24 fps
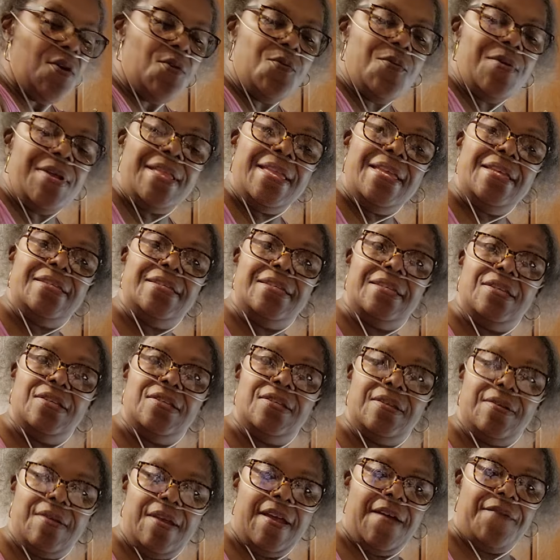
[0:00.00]
when this
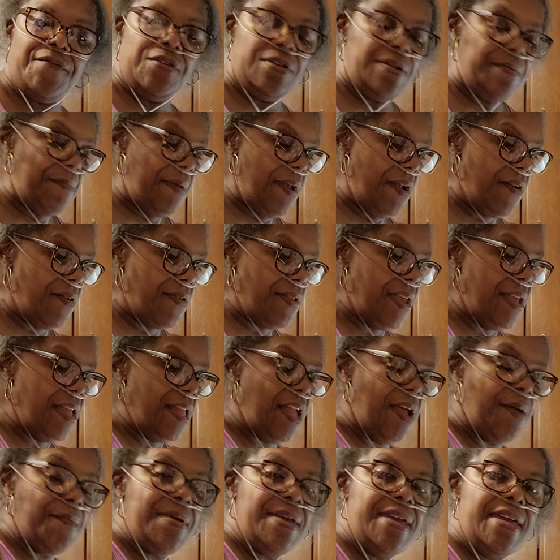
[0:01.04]
is after the marinade,
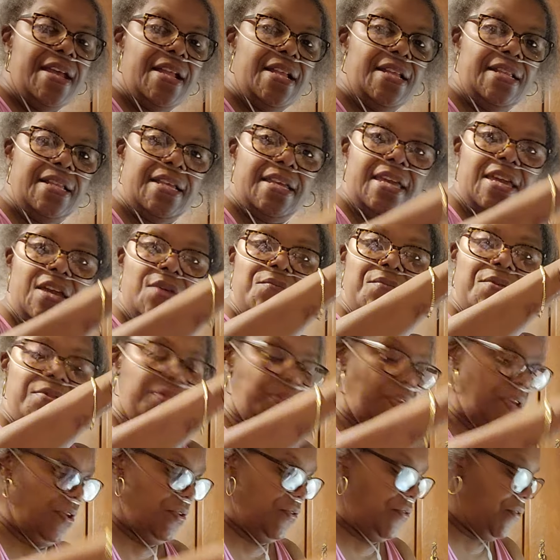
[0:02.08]
I'm gonna hit it again with
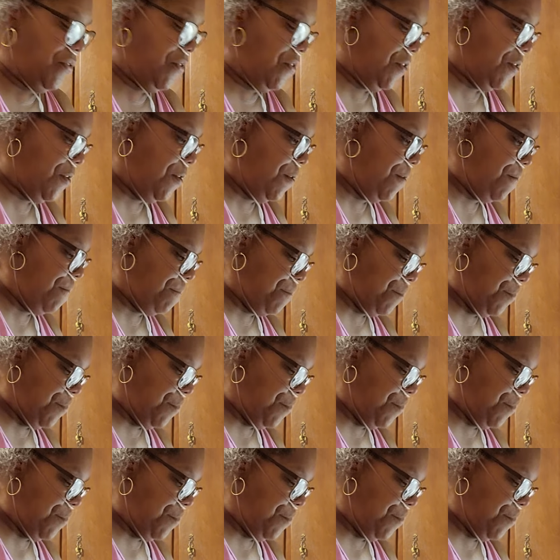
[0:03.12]
these two.